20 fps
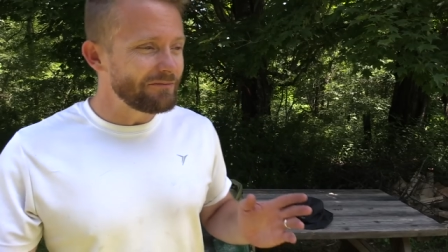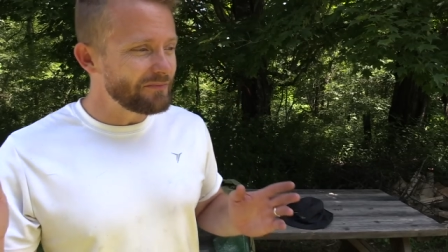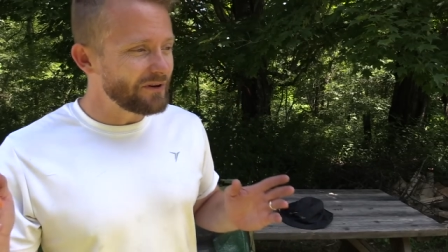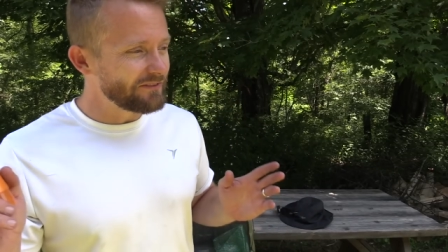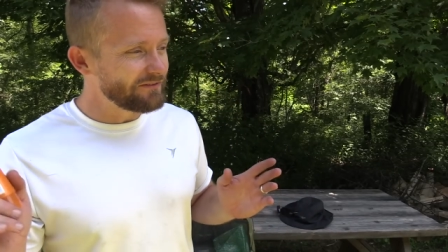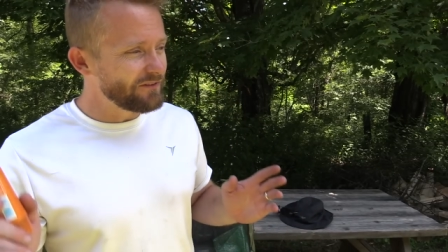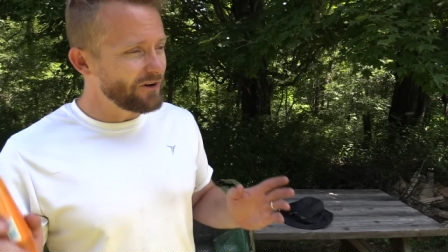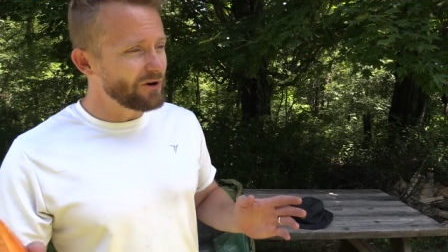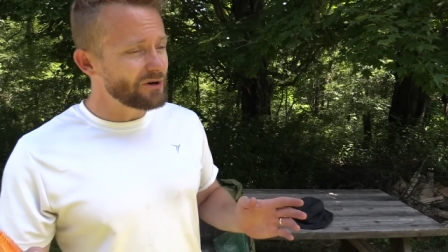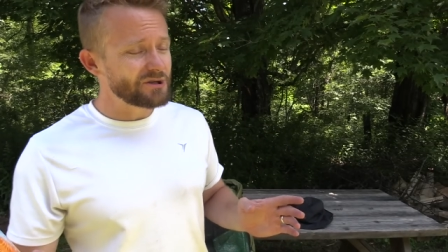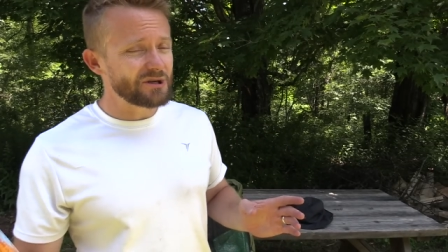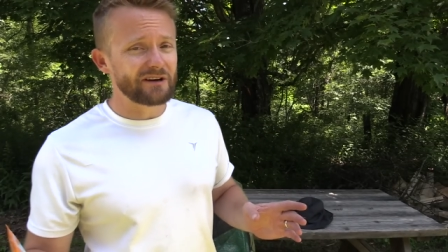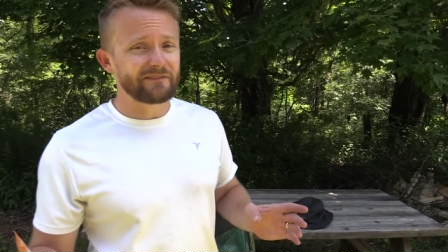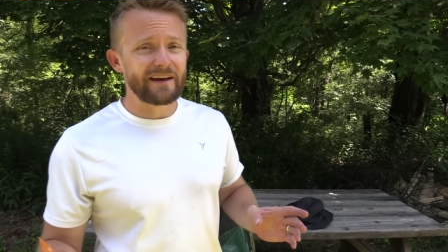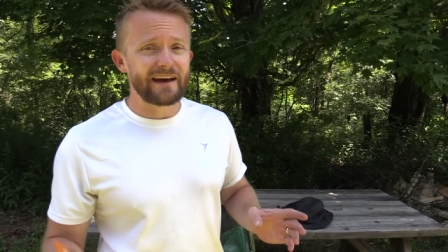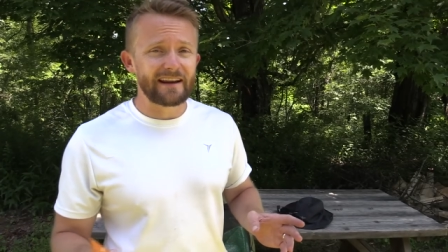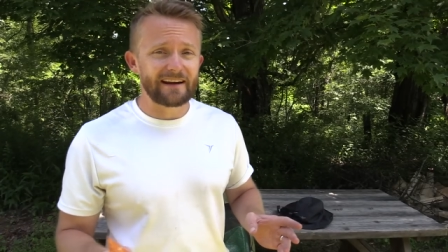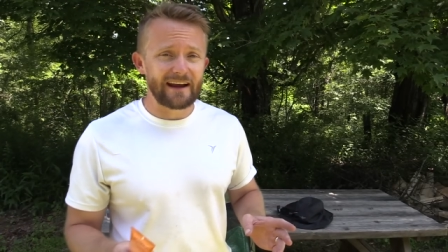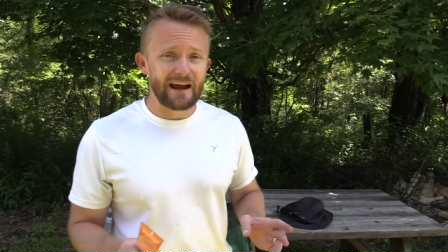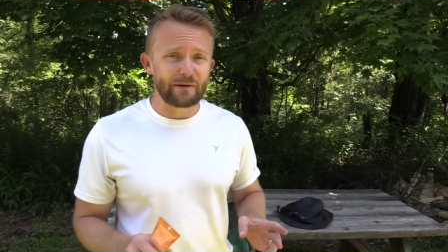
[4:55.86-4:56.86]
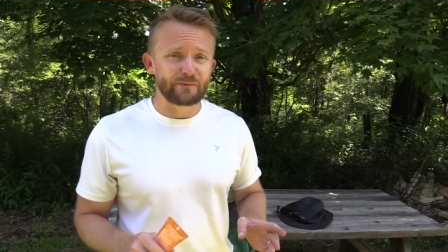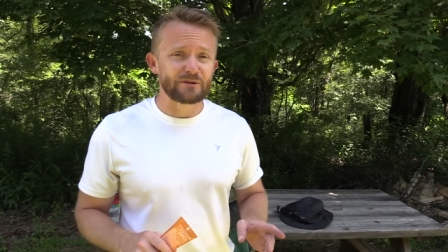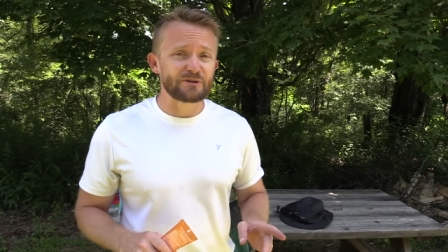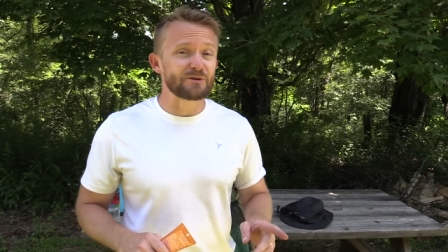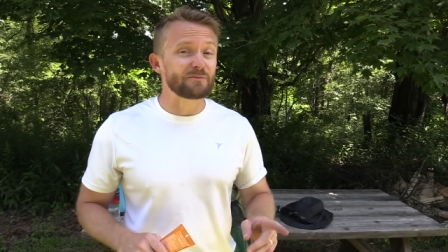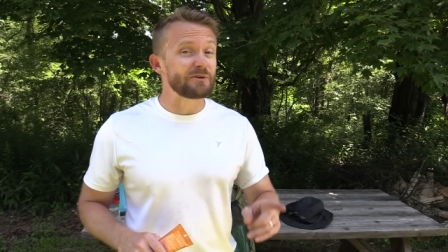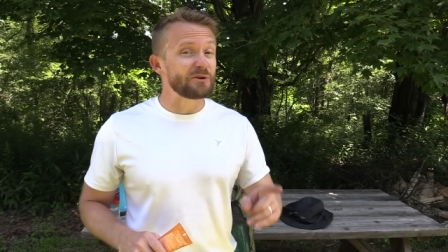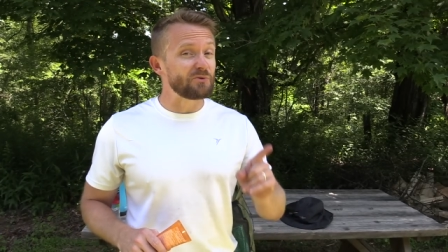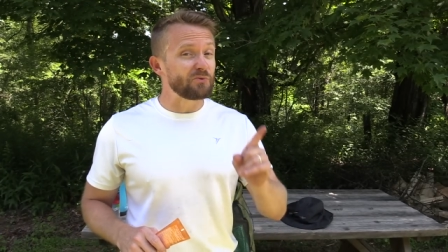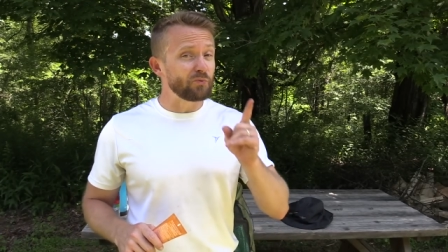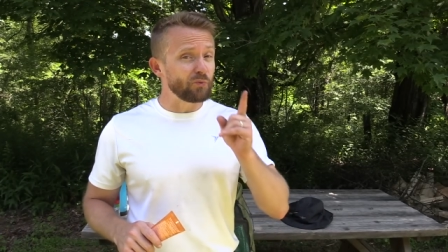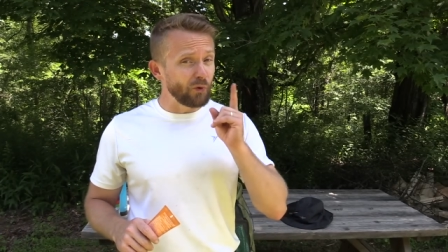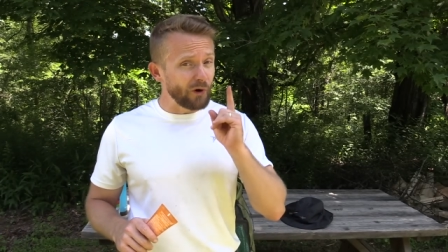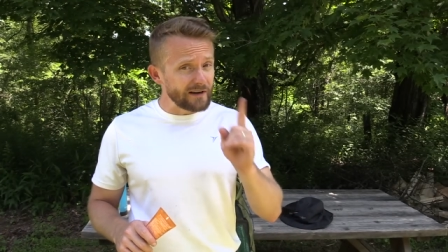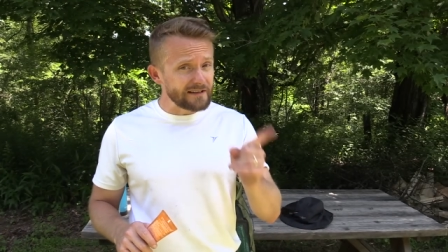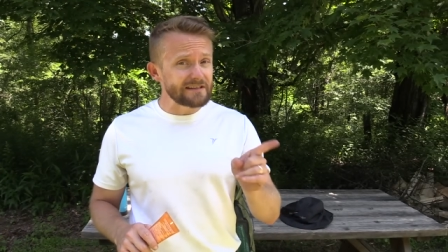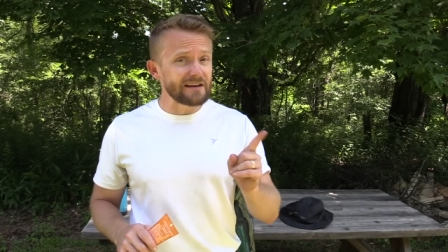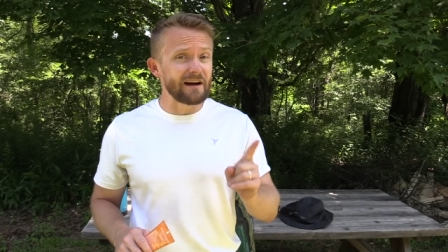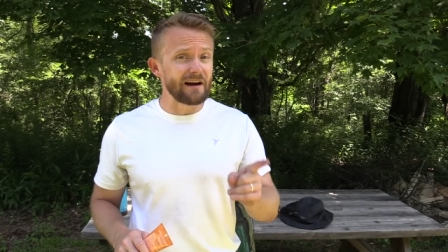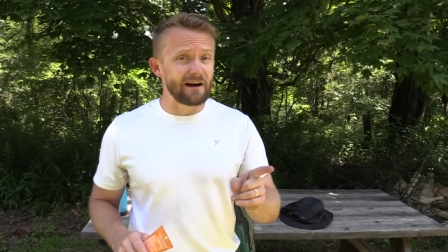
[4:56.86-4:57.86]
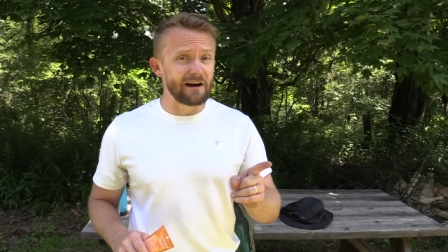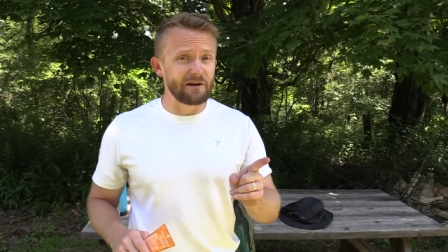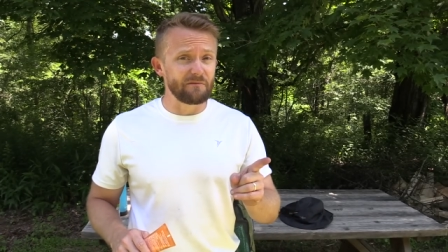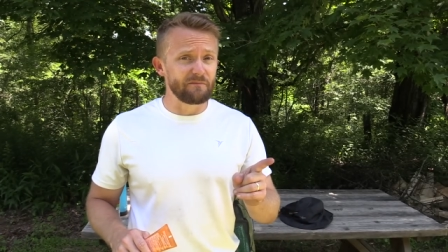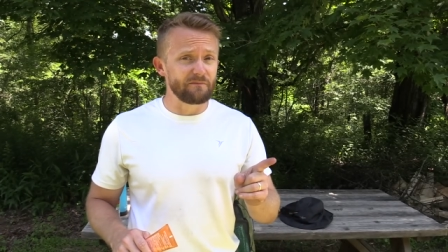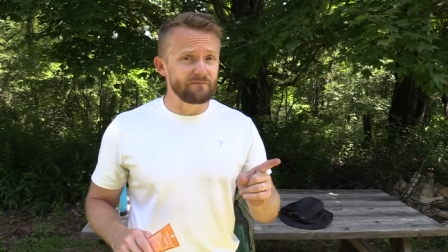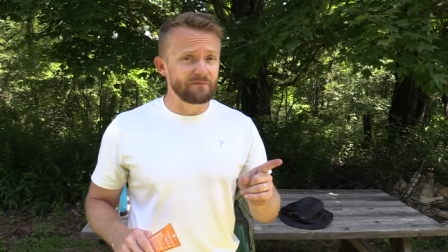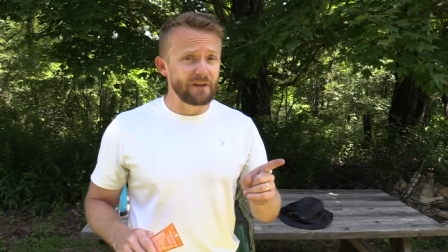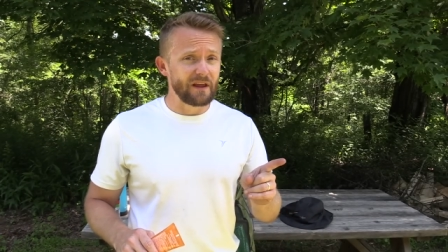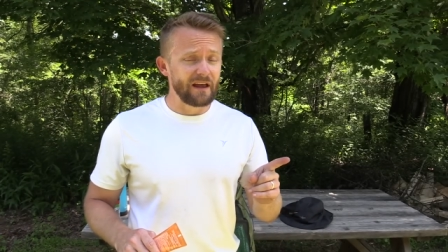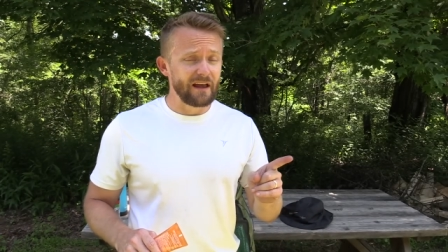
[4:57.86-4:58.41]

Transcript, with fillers: but folks, I've had it happen to me one time.